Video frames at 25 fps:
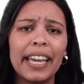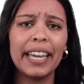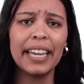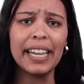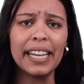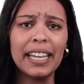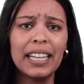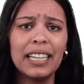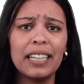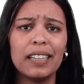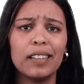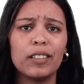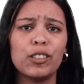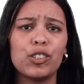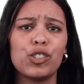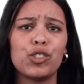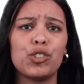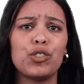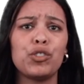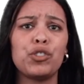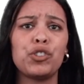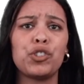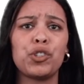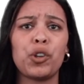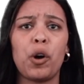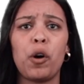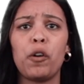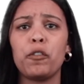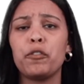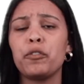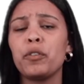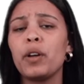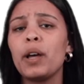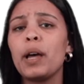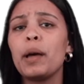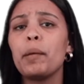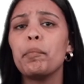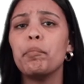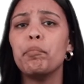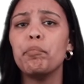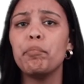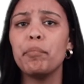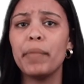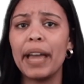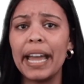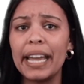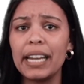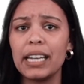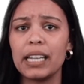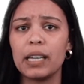he needs to solve
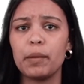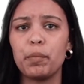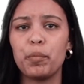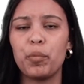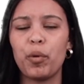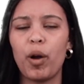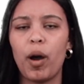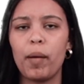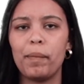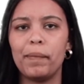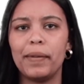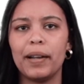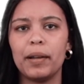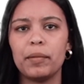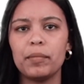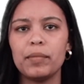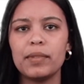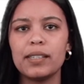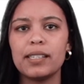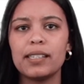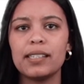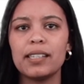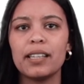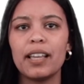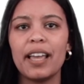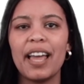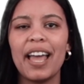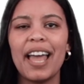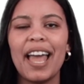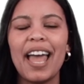many problems